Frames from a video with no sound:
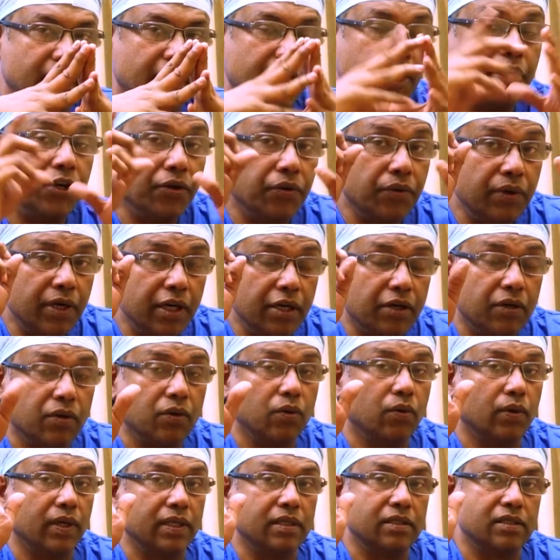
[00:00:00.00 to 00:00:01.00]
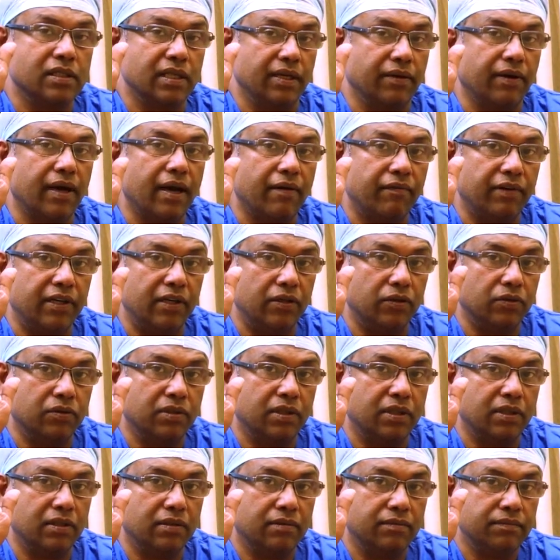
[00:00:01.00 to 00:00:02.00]
and you need to go and say, have a
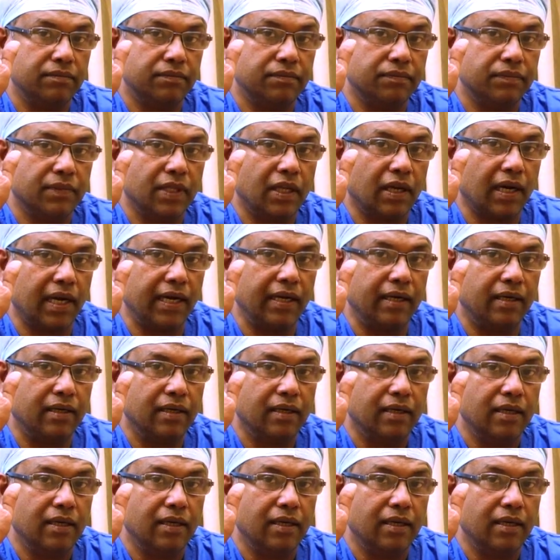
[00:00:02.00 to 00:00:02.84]
look. Right?